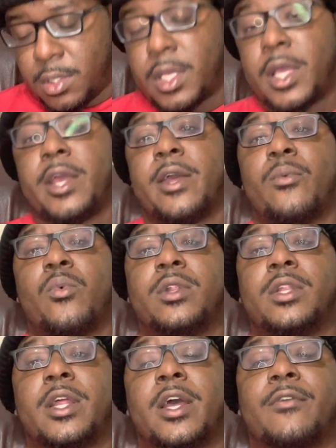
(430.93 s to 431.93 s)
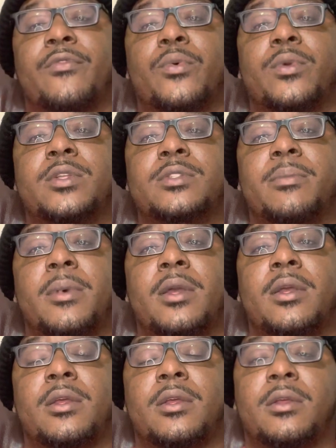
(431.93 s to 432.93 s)
and one and a half threes
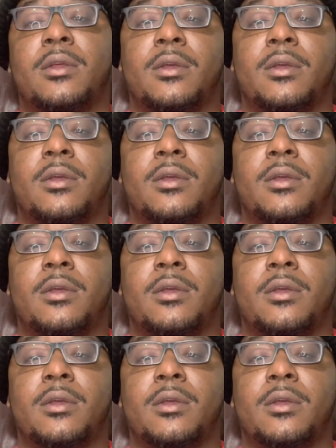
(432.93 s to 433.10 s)
made.